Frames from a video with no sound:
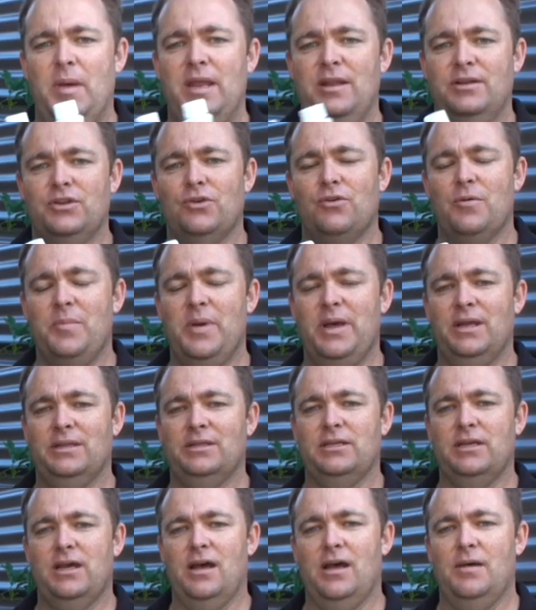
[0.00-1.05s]
here to talk
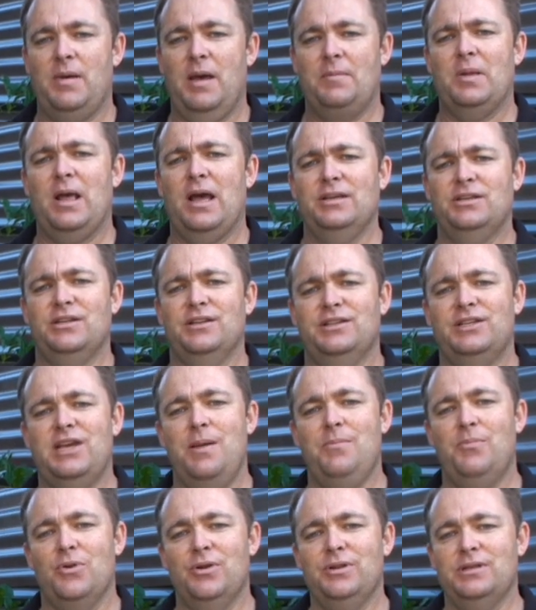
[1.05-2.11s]
about application of
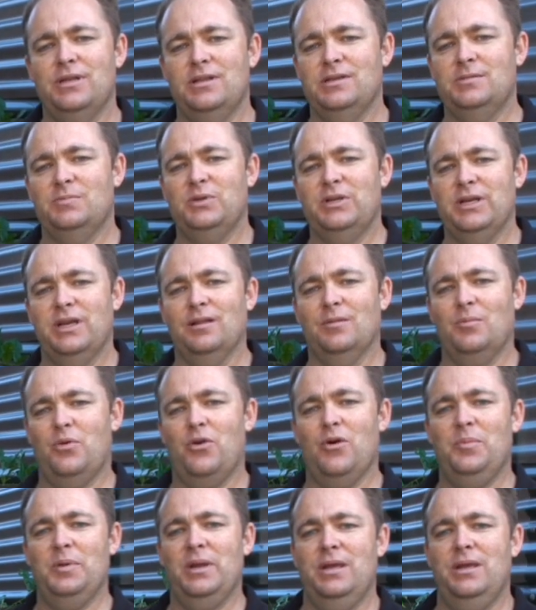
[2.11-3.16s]
Temprid to this particular
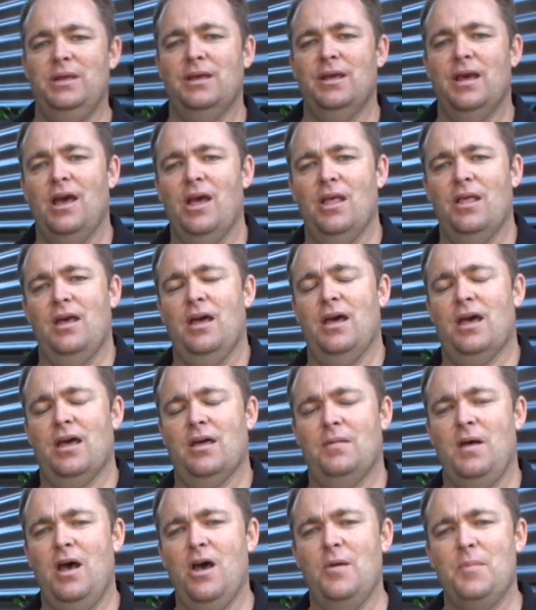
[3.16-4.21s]
property. The
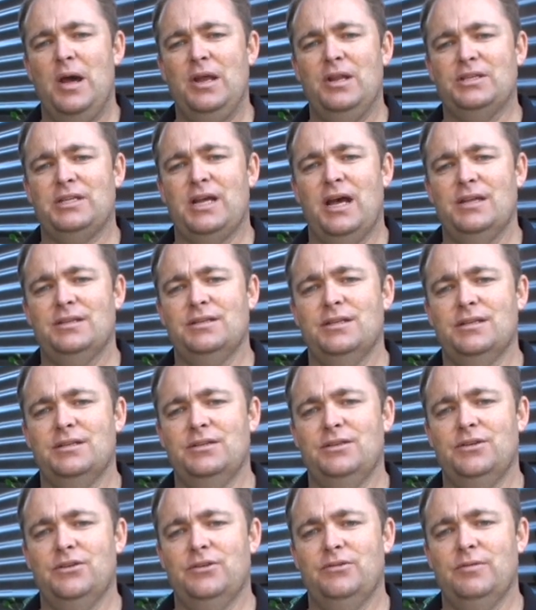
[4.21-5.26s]
homeowners asked us
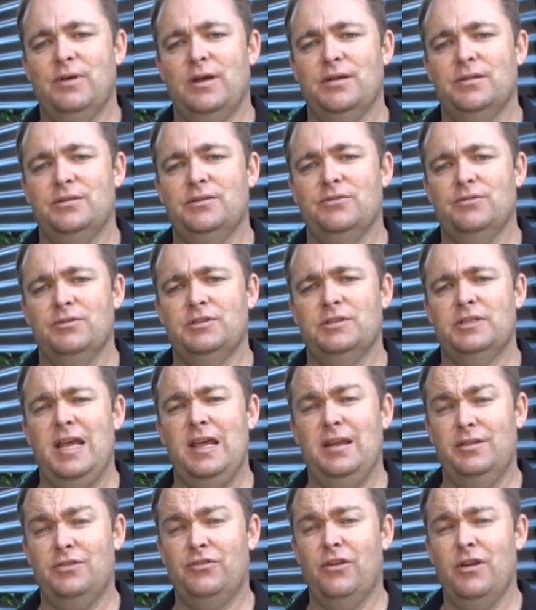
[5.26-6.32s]
to do a
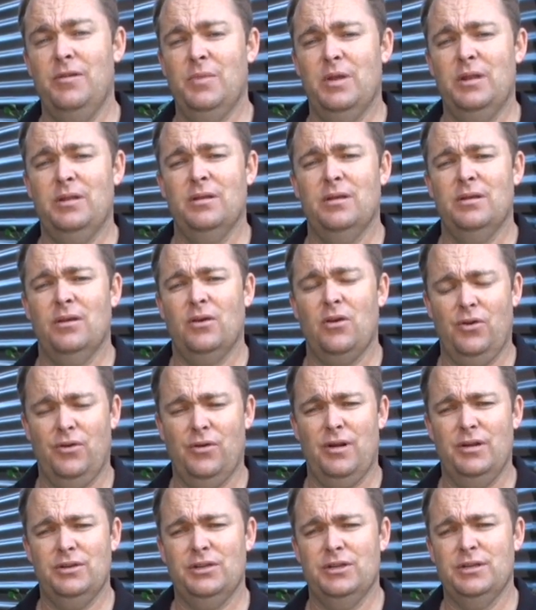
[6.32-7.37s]
standard treatment,
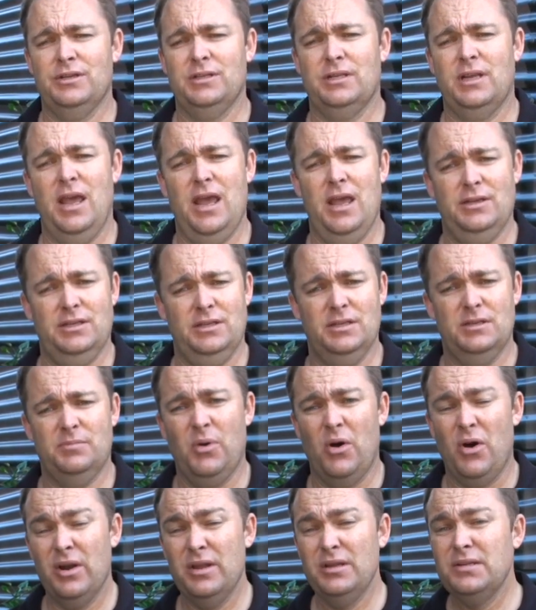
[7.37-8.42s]
cockroaches, ants and
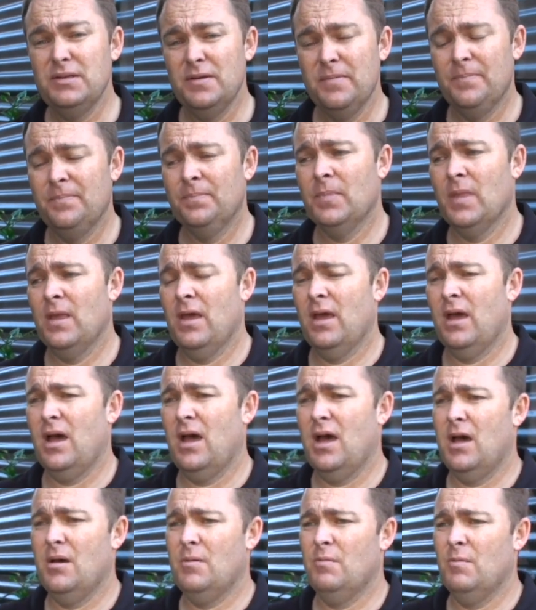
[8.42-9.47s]
spiders.
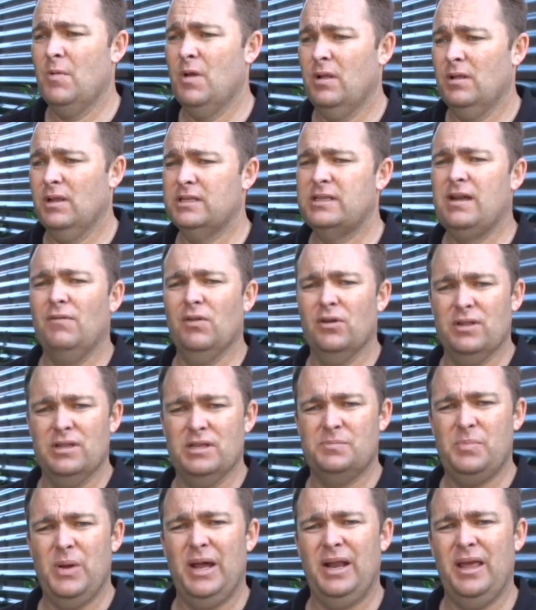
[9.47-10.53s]
Let's have a look at
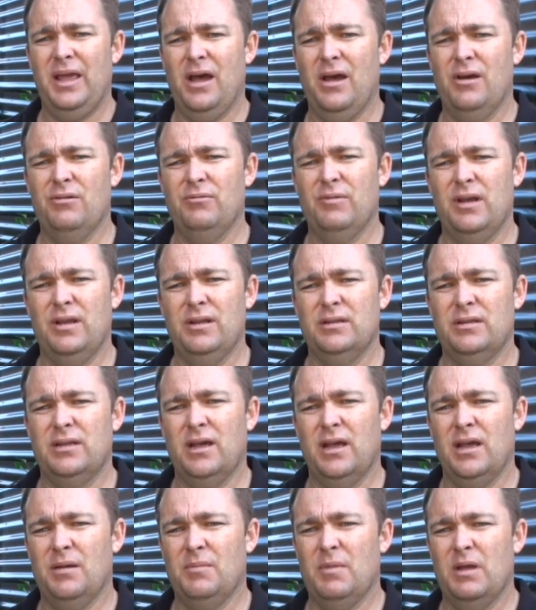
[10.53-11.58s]
this patio
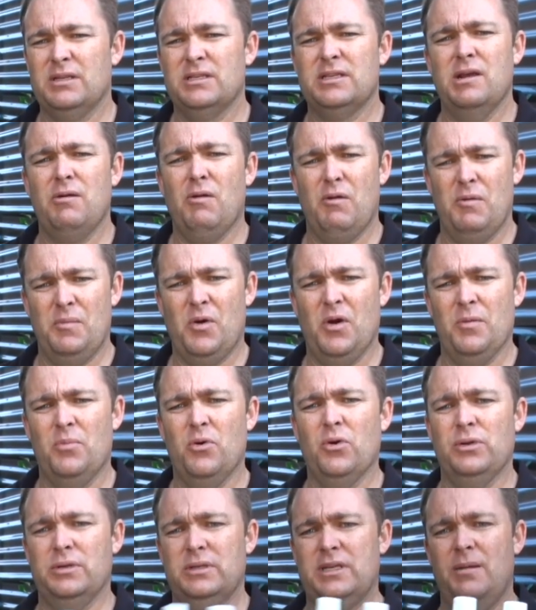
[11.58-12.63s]
and see where we might
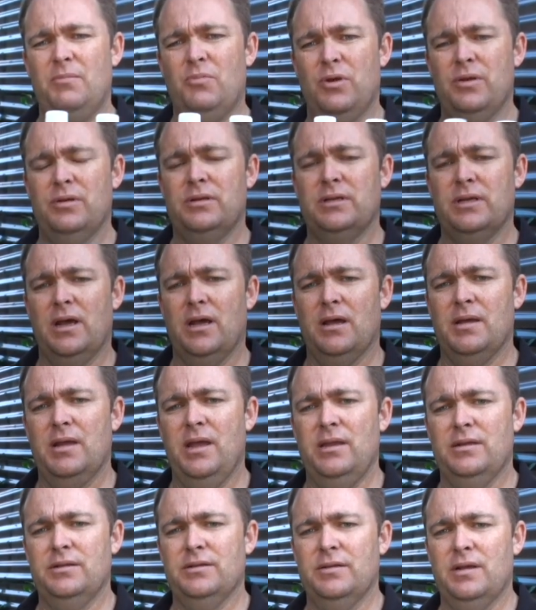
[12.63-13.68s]
put Temprid
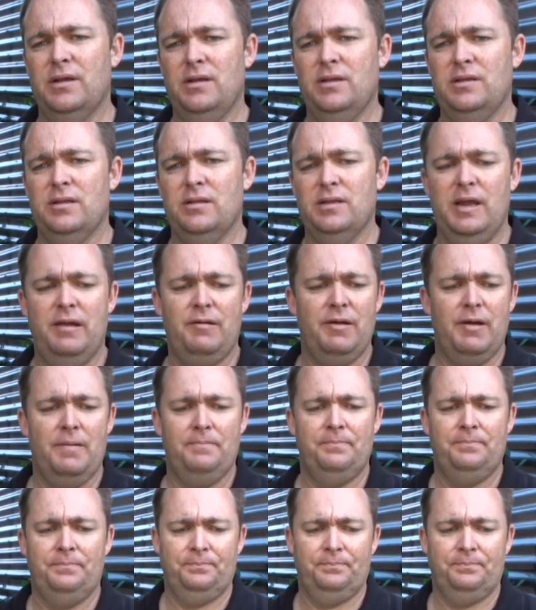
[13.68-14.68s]
into the area.